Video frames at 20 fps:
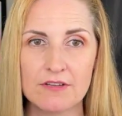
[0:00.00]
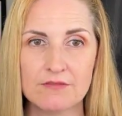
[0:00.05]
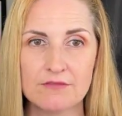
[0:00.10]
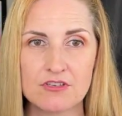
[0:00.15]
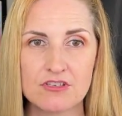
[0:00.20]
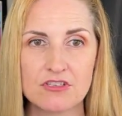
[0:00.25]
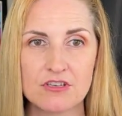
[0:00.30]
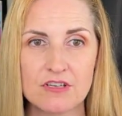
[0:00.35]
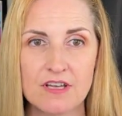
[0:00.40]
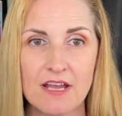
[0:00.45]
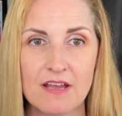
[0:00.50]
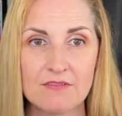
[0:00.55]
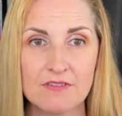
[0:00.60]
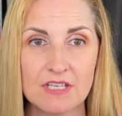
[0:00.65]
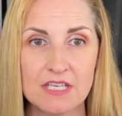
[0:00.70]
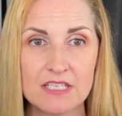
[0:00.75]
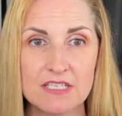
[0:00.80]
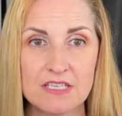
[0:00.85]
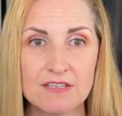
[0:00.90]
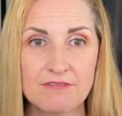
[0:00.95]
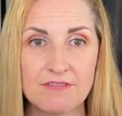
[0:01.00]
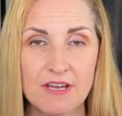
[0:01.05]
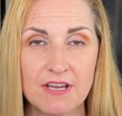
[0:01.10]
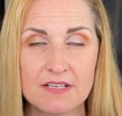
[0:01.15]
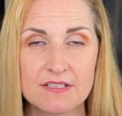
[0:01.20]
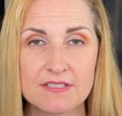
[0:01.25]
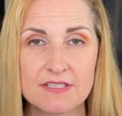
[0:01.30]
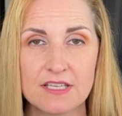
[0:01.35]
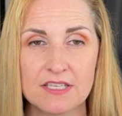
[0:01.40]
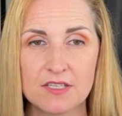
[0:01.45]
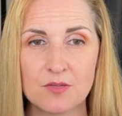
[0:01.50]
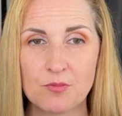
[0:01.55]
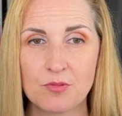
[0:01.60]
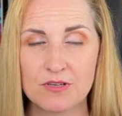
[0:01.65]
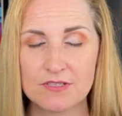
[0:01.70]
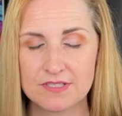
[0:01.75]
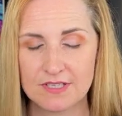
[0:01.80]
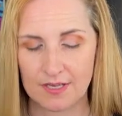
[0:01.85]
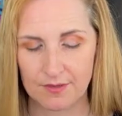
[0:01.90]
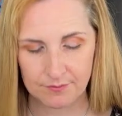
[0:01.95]
and it shouldn't have any defects in the
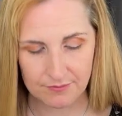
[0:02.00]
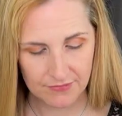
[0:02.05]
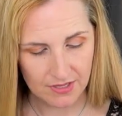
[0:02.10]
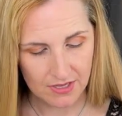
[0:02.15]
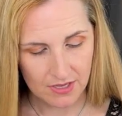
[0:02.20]
printing.